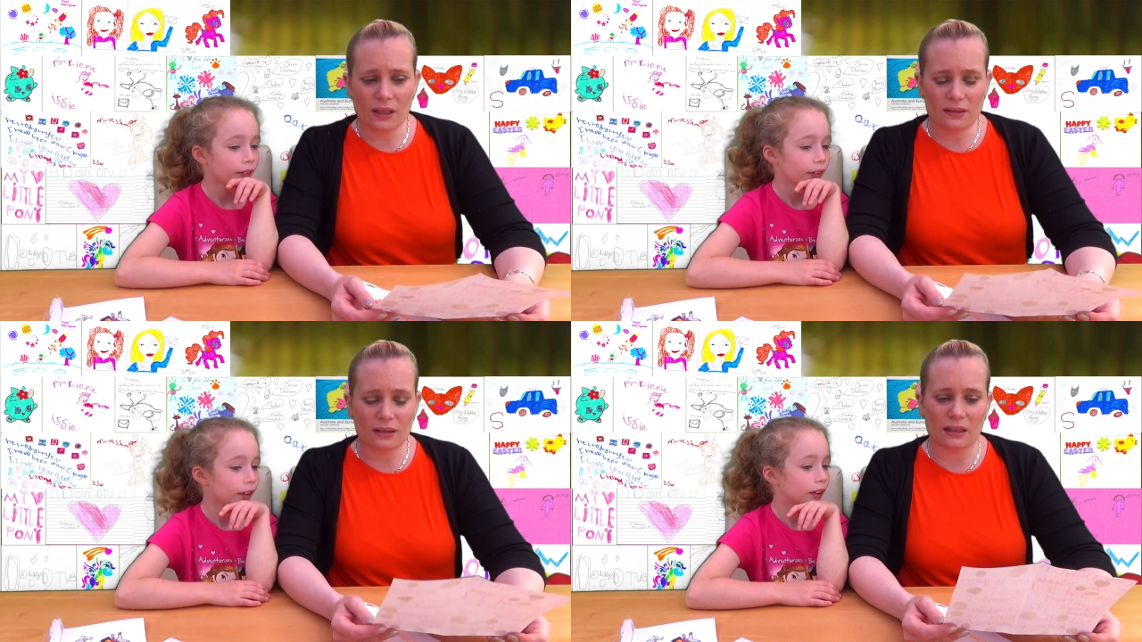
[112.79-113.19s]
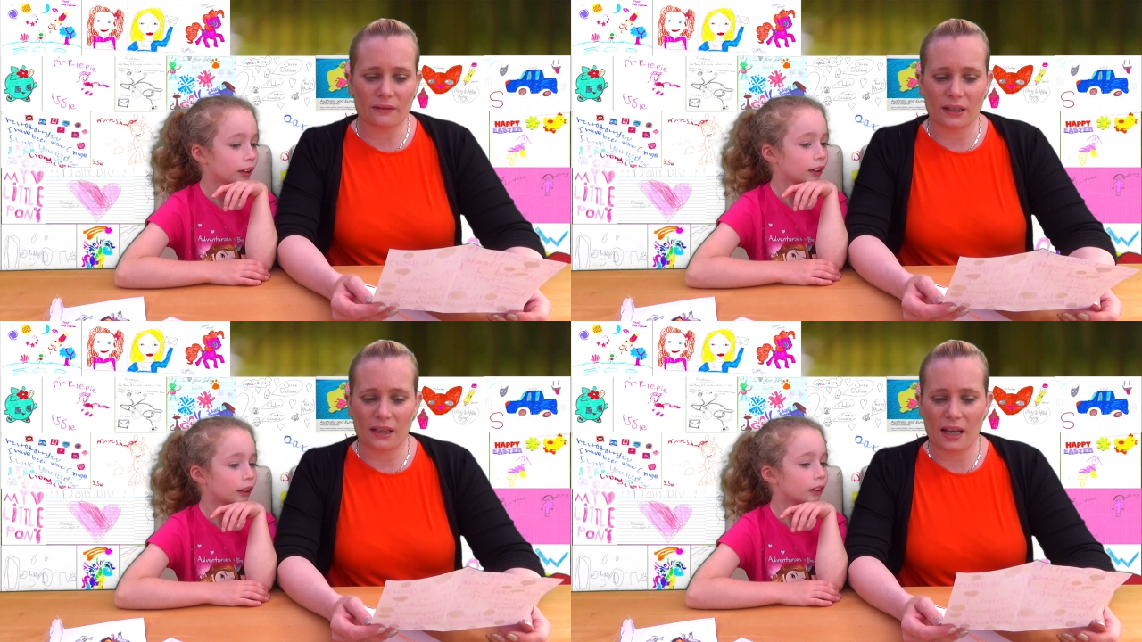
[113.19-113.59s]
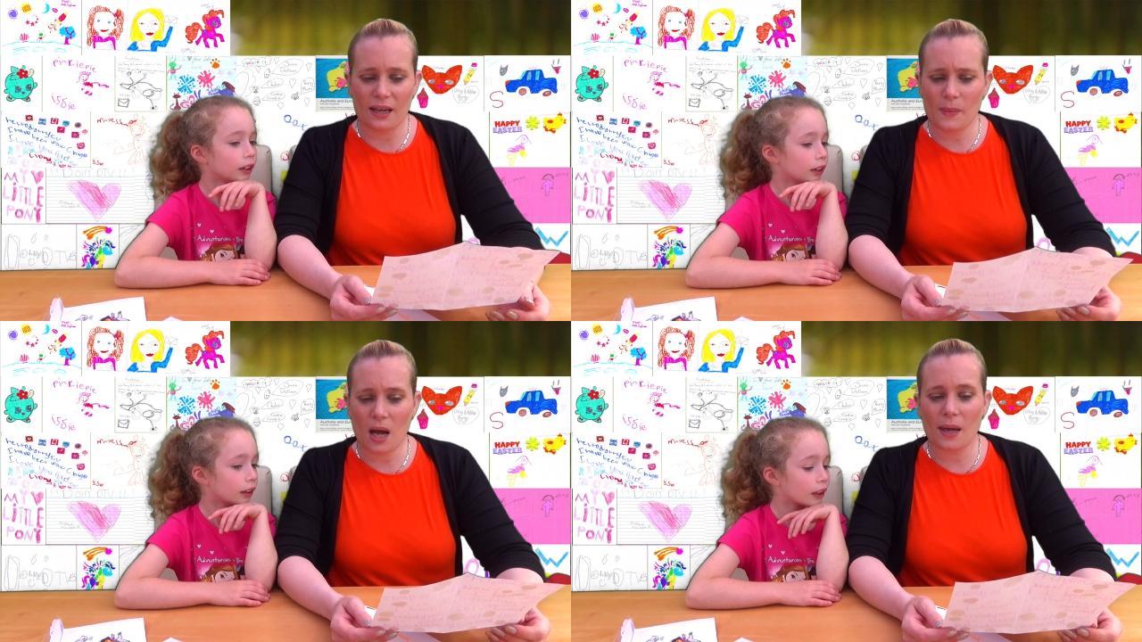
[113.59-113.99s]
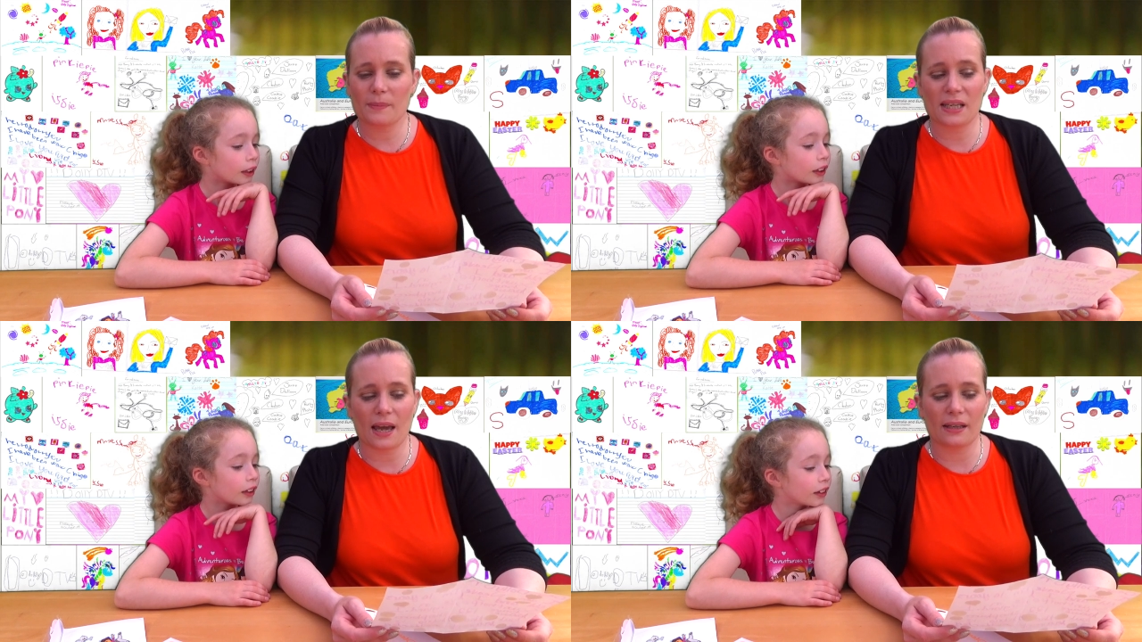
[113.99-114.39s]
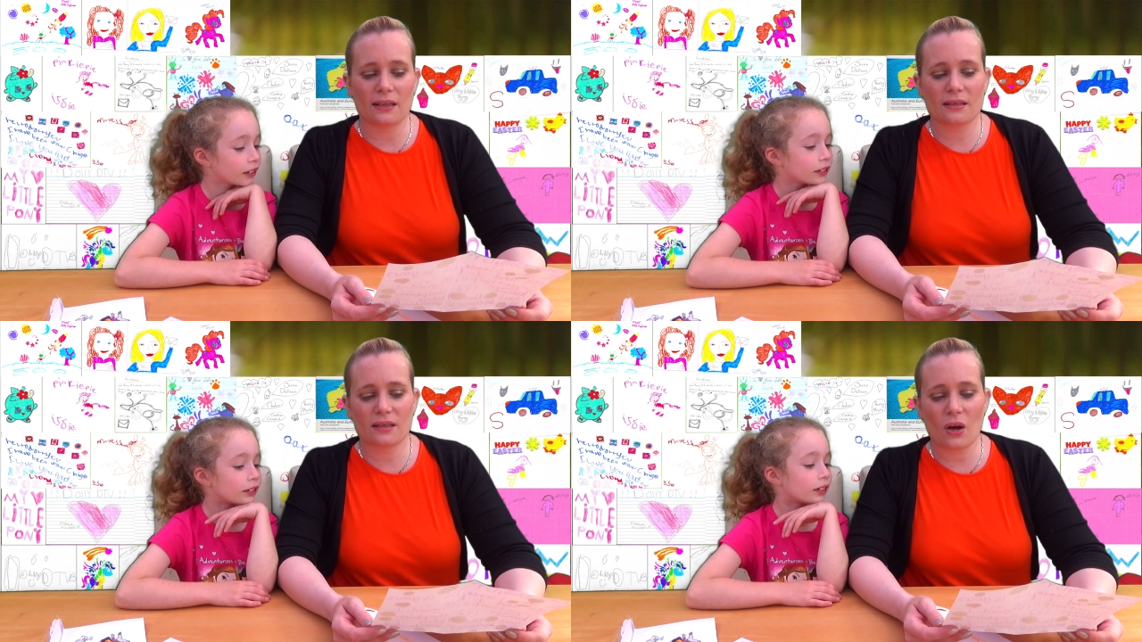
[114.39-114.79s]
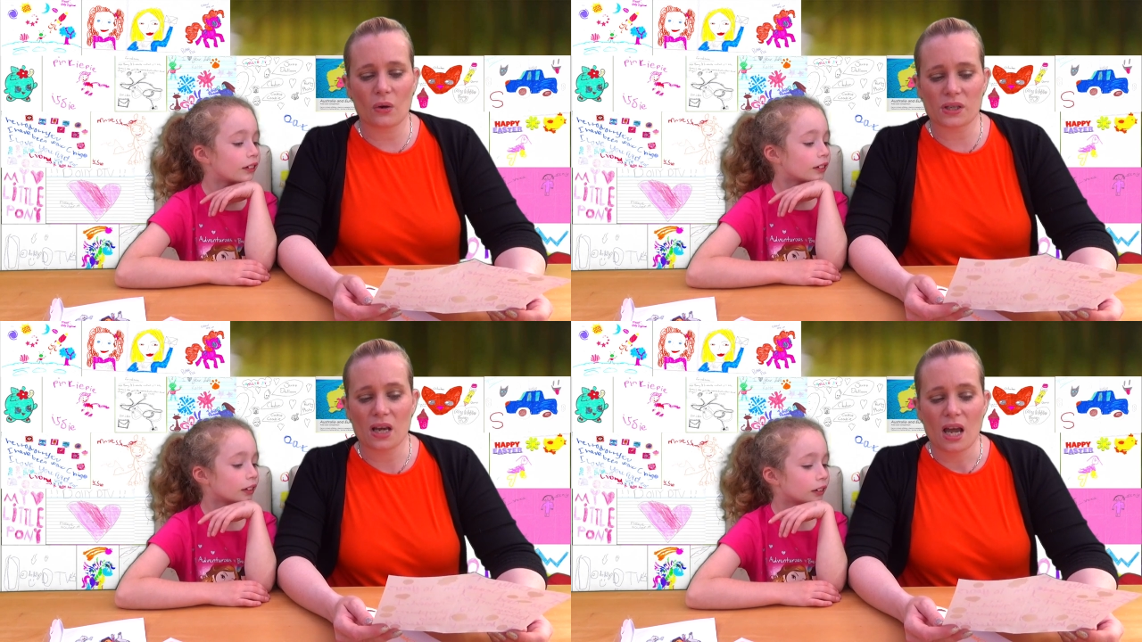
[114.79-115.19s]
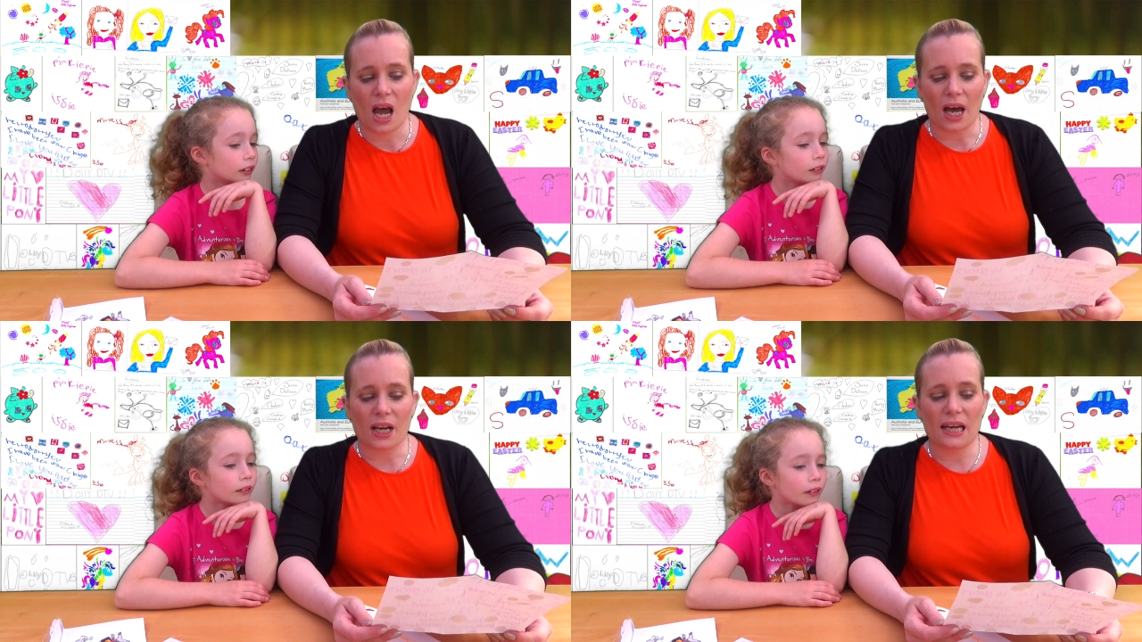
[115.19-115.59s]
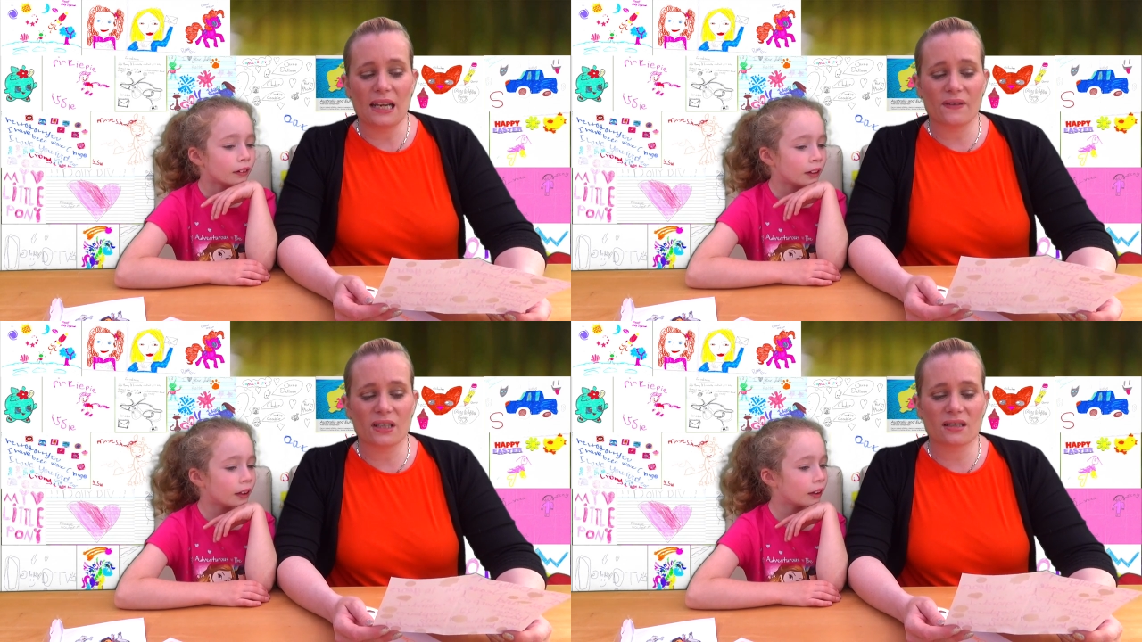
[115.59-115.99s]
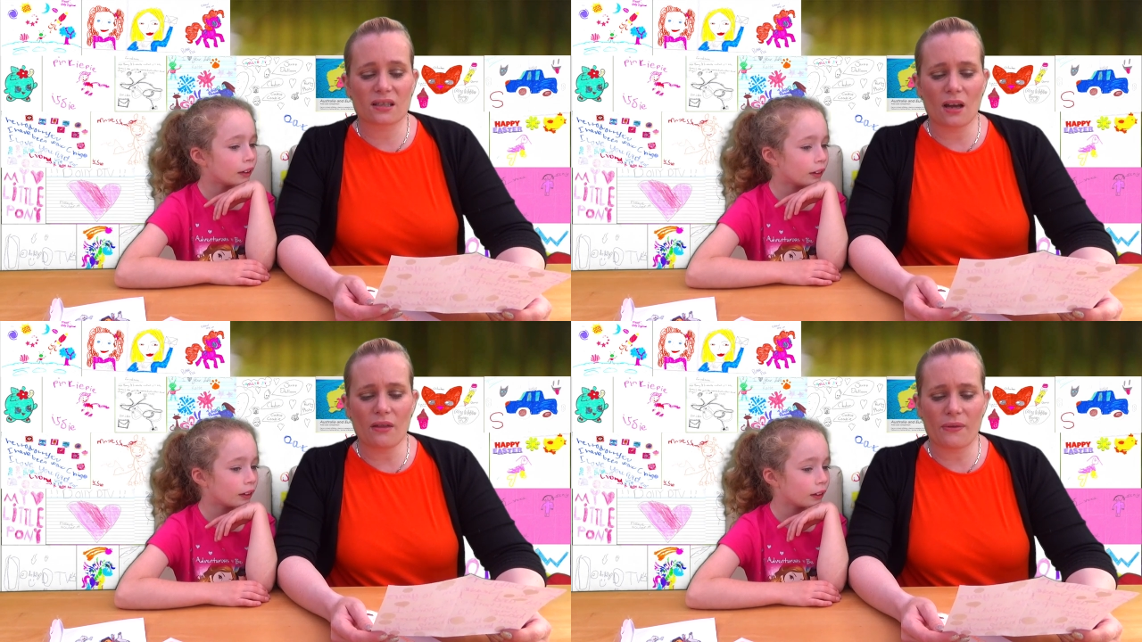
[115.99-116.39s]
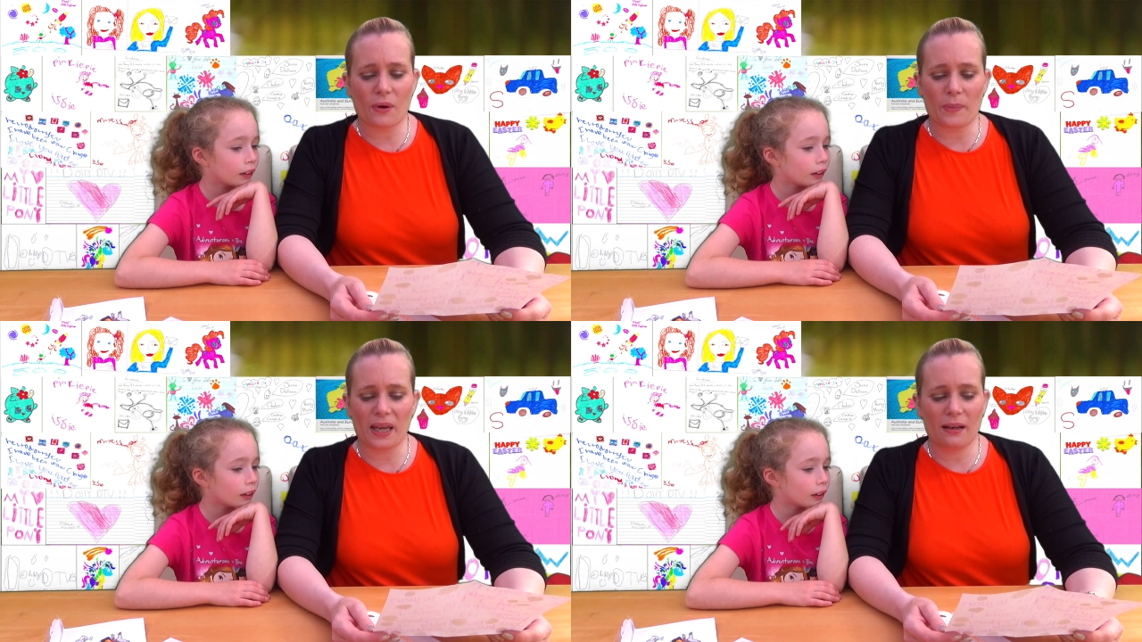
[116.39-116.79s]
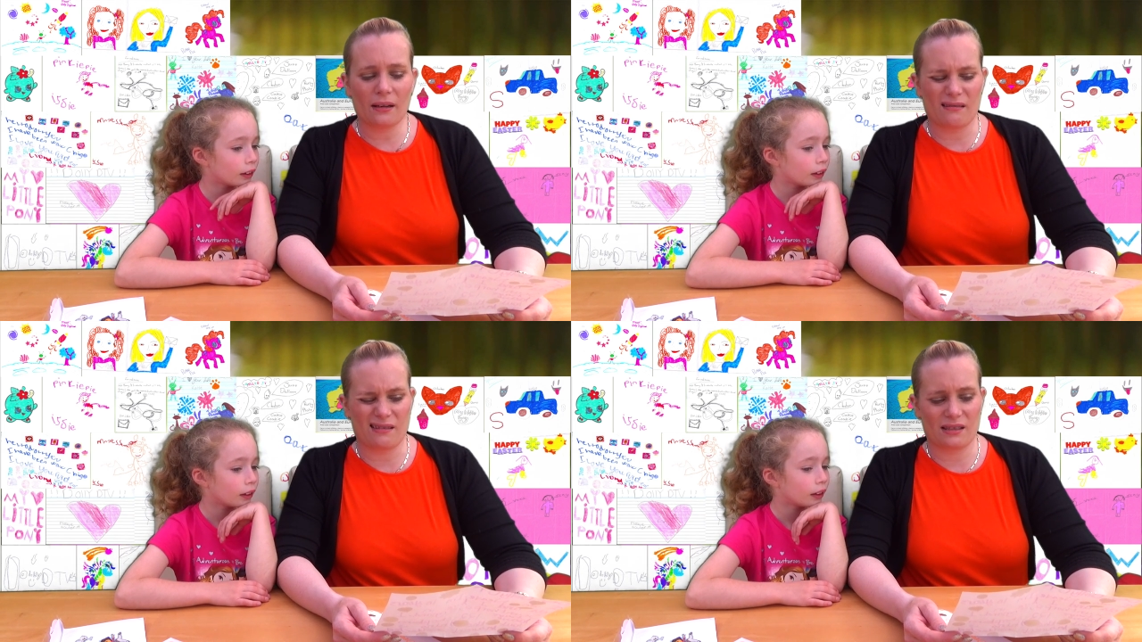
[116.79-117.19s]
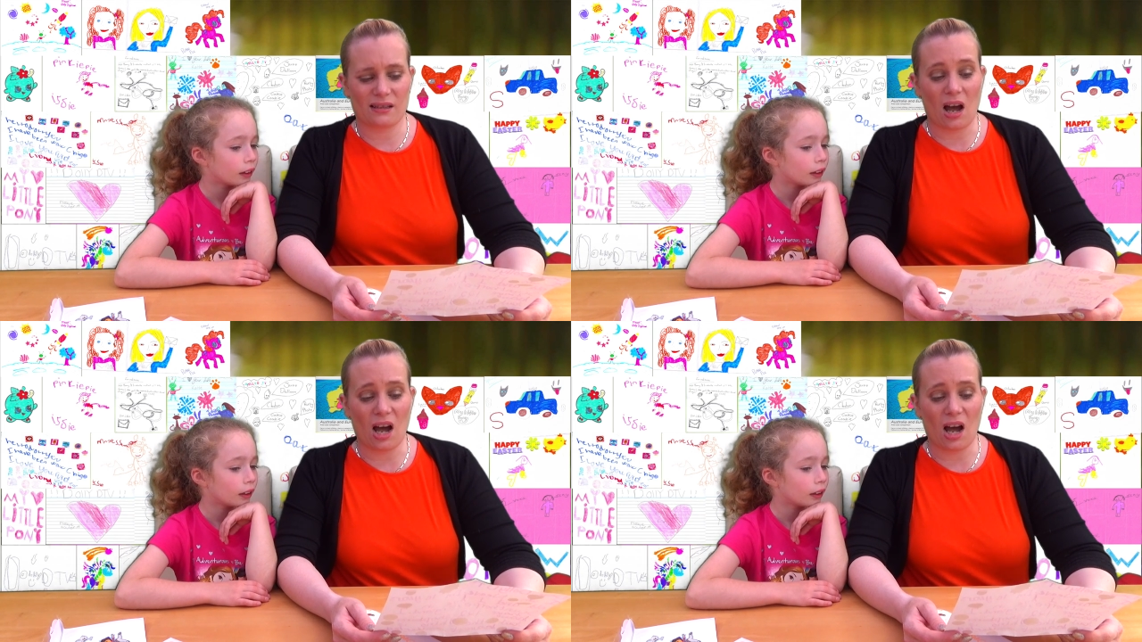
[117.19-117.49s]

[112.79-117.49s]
Speaker 1: That's a lovely name. I'm 10 years old and I live in Scunthorpe, England.